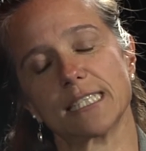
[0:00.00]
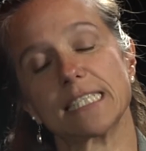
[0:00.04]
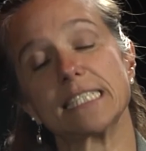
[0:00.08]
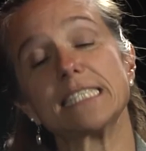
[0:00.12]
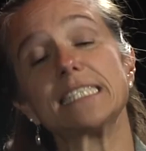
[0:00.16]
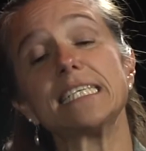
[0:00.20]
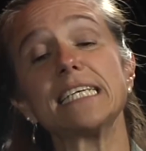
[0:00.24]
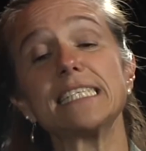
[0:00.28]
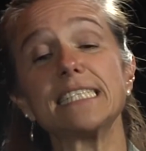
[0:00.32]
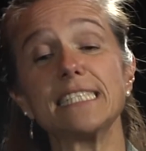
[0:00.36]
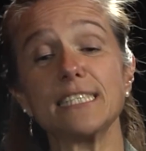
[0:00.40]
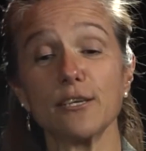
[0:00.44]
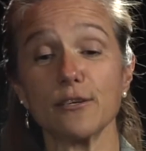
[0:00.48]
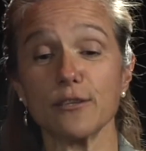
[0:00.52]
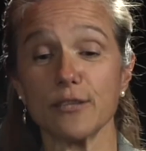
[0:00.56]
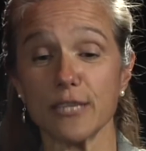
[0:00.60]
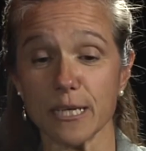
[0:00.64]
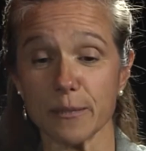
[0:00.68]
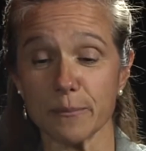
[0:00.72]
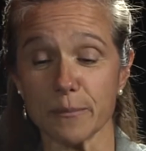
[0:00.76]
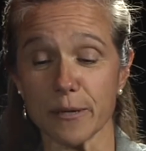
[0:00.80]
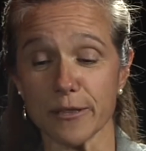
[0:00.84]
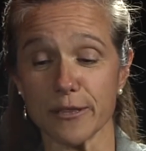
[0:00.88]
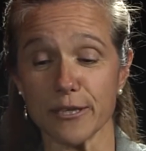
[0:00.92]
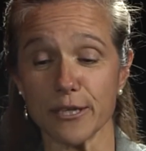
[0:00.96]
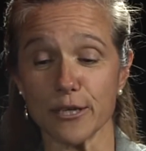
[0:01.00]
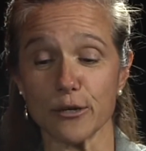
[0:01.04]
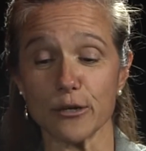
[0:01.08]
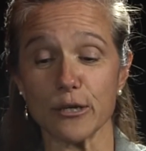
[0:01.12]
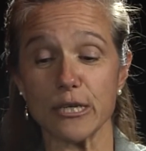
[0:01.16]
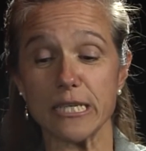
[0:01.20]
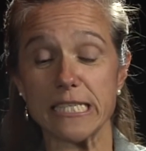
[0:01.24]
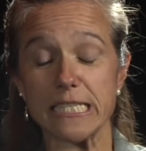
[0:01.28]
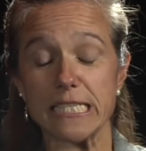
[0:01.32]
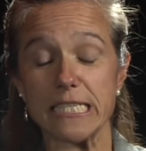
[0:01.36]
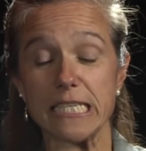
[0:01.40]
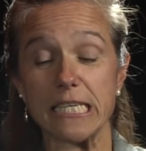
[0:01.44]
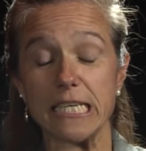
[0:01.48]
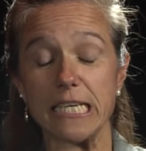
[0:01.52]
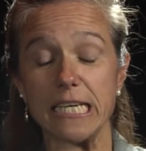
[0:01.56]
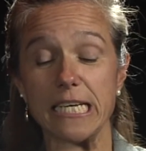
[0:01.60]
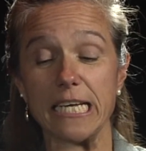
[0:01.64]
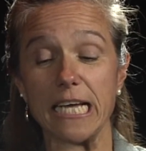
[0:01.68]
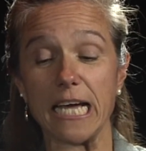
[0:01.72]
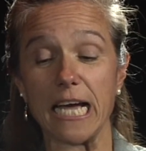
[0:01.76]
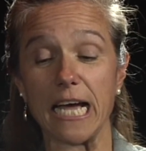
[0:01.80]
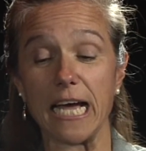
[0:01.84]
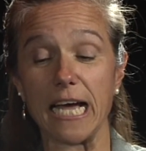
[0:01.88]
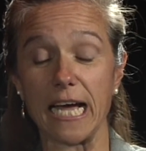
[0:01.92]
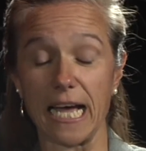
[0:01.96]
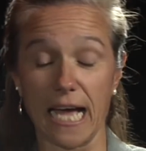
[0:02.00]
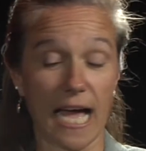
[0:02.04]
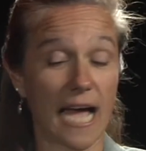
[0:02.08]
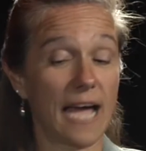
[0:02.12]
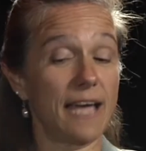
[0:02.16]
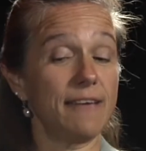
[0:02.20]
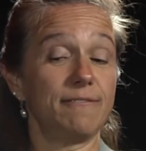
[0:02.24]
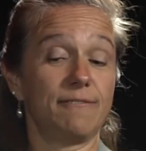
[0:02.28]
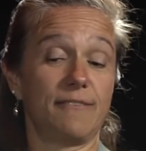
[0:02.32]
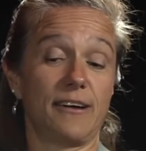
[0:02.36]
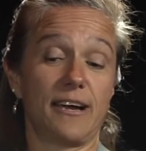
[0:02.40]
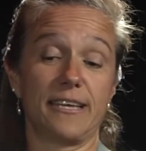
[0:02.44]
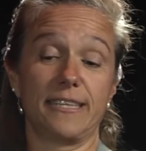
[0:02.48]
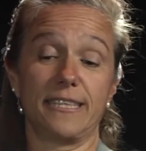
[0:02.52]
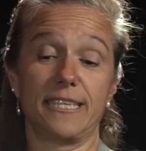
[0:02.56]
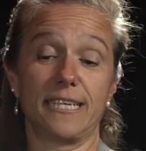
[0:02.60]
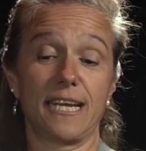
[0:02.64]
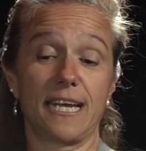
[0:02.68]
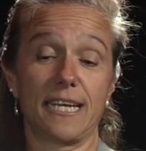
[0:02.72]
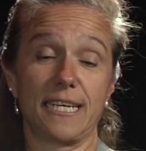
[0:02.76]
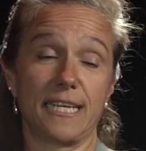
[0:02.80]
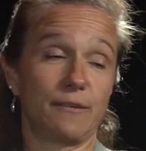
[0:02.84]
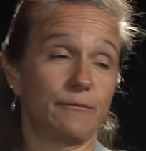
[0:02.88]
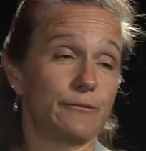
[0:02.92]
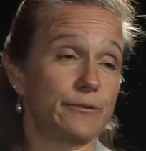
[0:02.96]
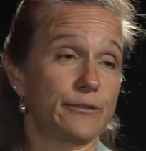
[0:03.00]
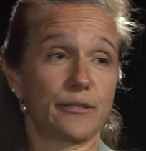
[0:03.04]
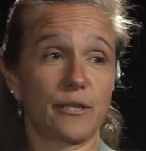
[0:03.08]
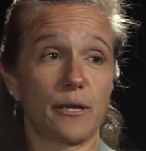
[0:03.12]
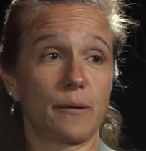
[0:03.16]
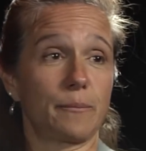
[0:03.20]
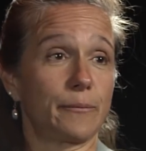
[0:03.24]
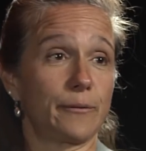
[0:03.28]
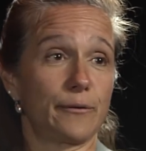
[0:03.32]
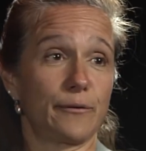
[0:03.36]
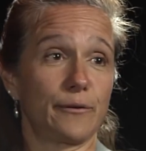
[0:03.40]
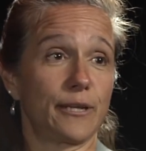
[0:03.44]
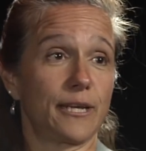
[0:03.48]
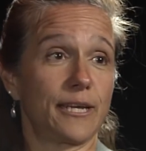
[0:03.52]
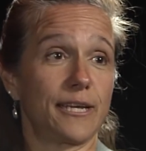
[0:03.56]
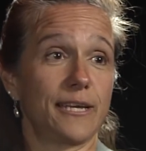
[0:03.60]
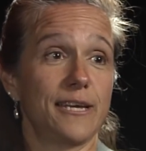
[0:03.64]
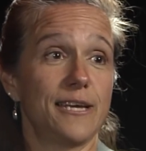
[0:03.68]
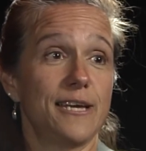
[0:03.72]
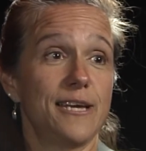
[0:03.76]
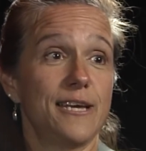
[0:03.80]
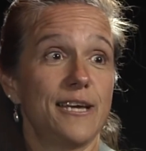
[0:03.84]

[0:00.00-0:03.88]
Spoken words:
Because that's the other thing about theater. I find that I never stop learning.